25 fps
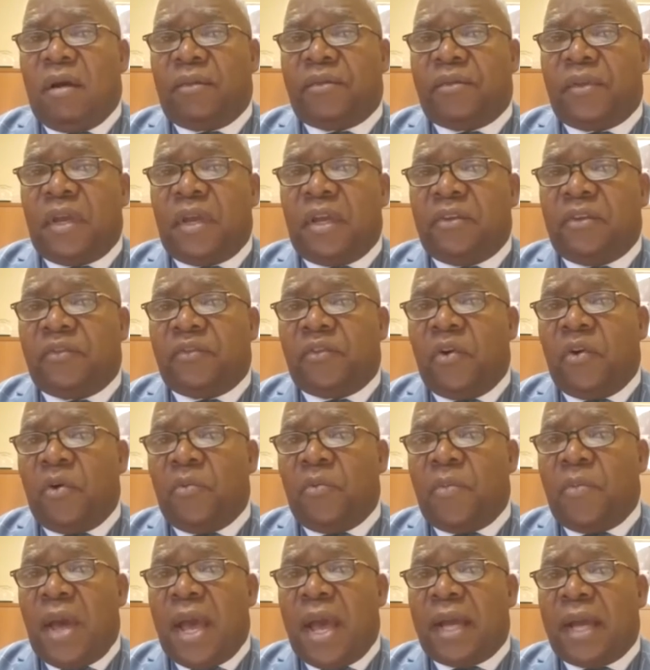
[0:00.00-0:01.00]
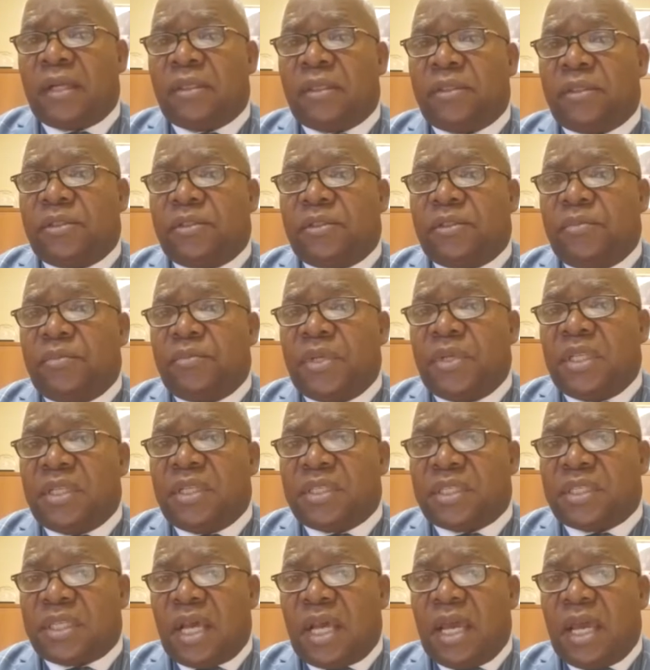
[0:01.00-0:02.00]
things go back to be the
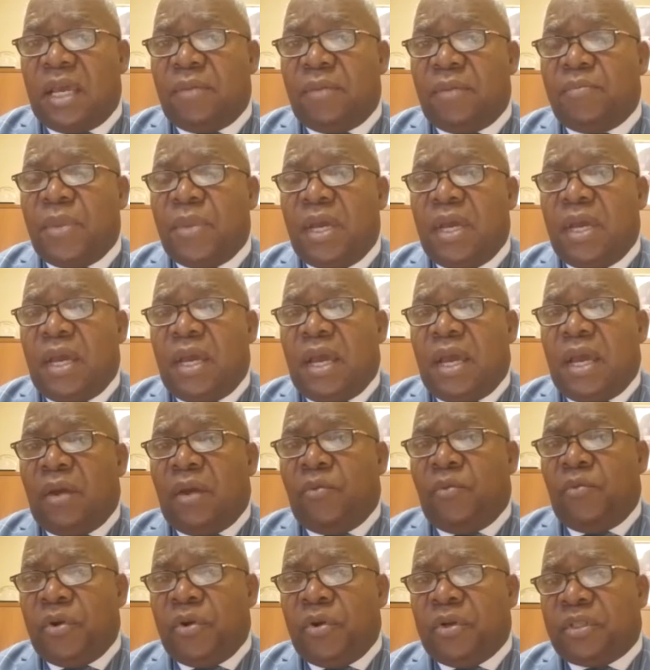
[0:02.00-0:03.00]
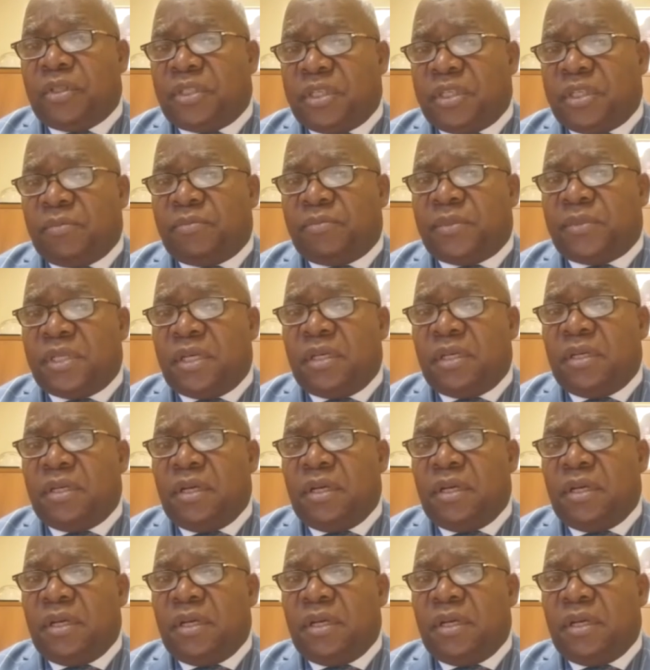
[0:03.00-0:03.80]
same. And we're attempting,